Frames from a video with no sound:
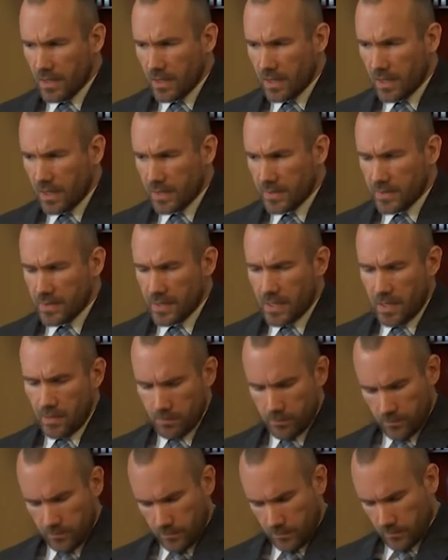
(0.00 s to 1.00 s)
And
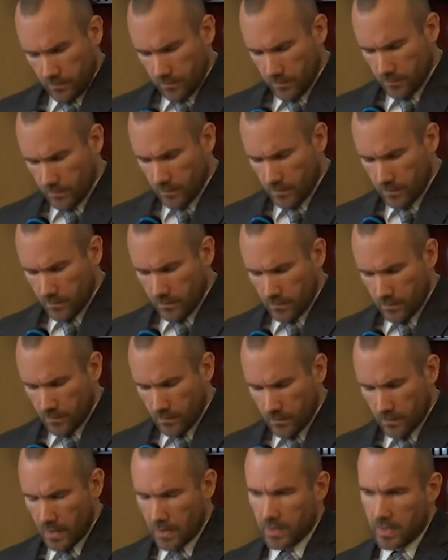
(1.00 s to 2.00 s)

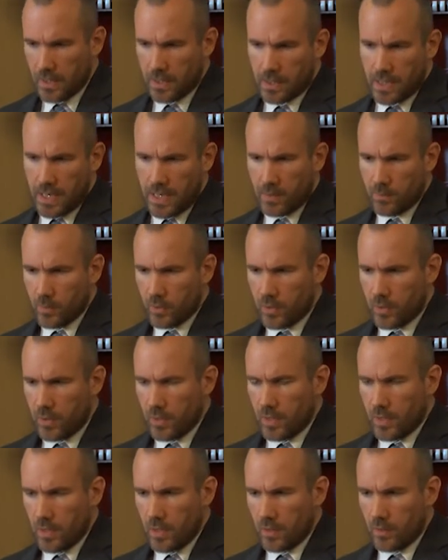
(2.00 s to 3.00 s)
again, with
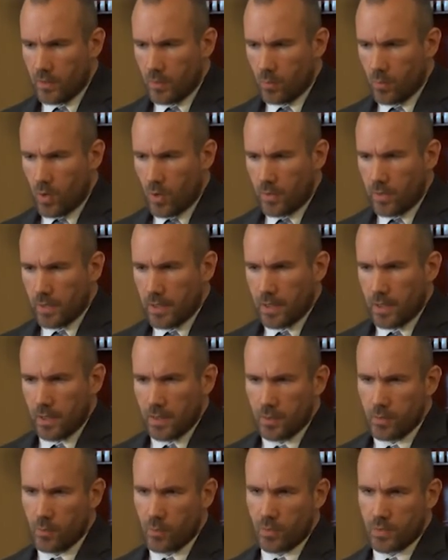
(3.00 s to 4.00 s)
the warrior,
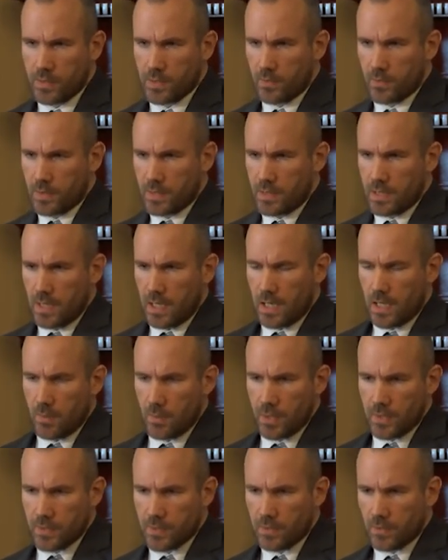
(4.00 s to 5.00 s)
you also see
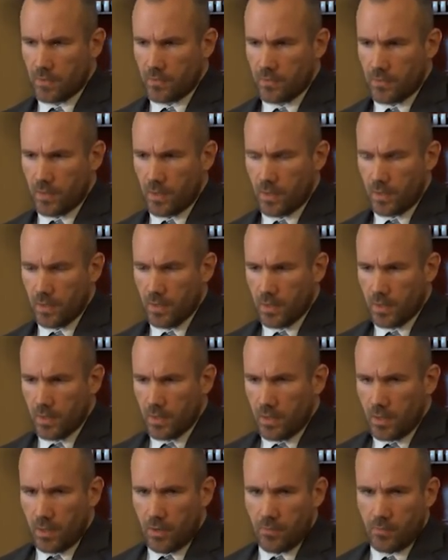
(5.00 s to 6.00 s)
elements
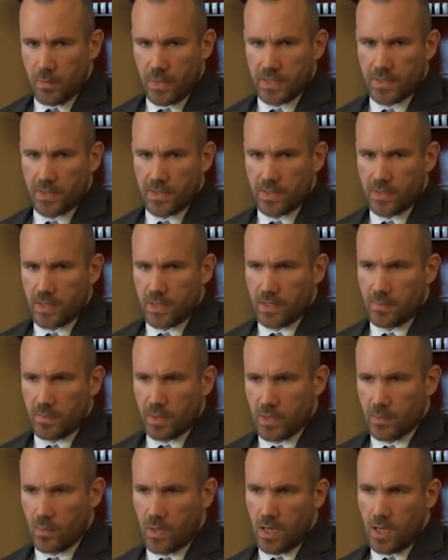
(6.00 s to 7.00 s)
of mysticism
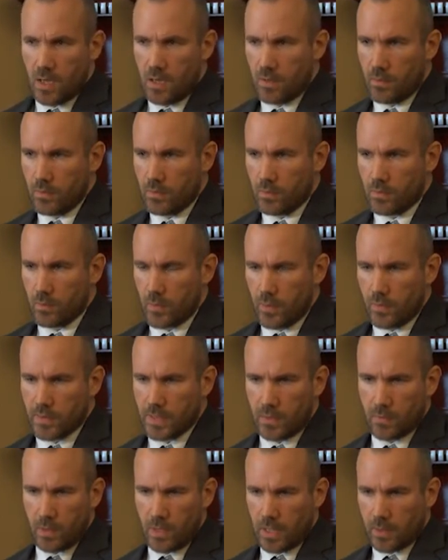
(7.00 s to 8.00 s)
as well, with
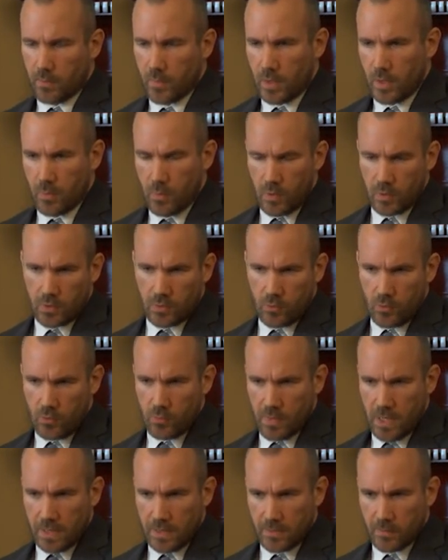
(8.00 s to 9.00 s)
someone like Miyamoto
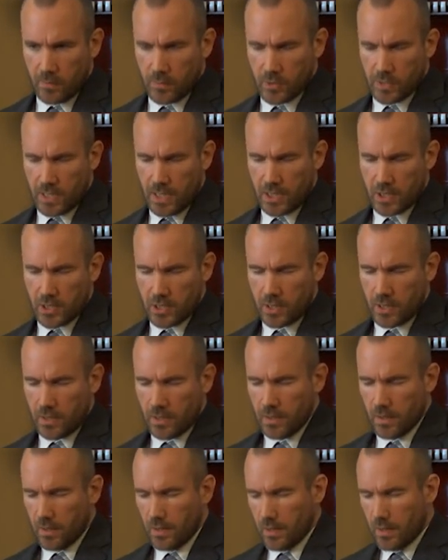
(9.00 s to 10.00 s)
Musashi,
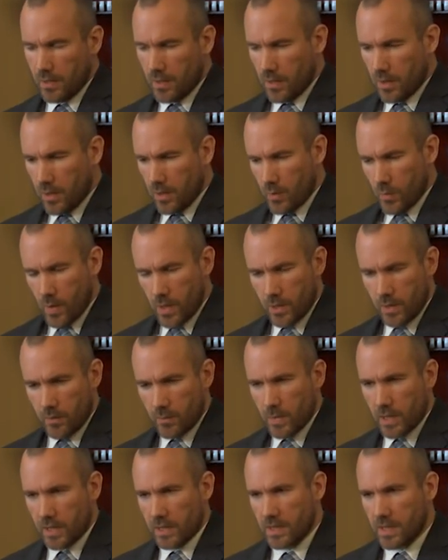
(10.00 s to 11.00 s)
who went and
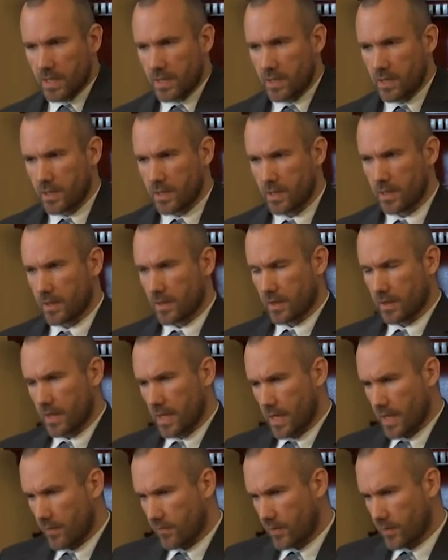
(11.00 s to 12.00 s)
meditated in a
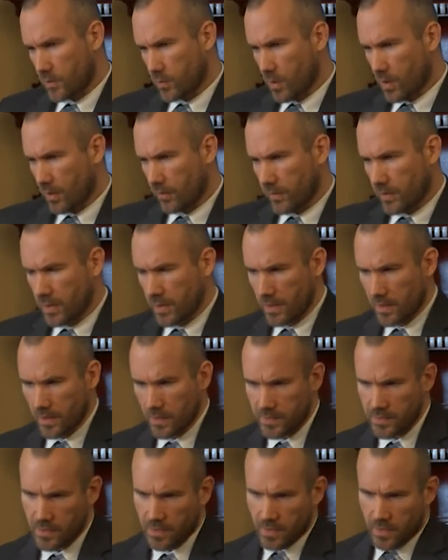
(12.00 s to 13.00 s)
cave for 12
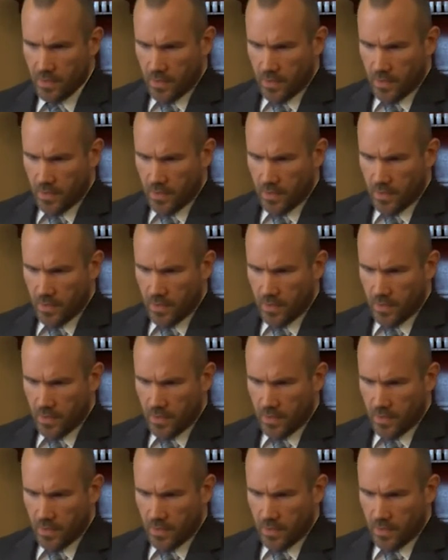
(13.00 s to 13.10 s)
years.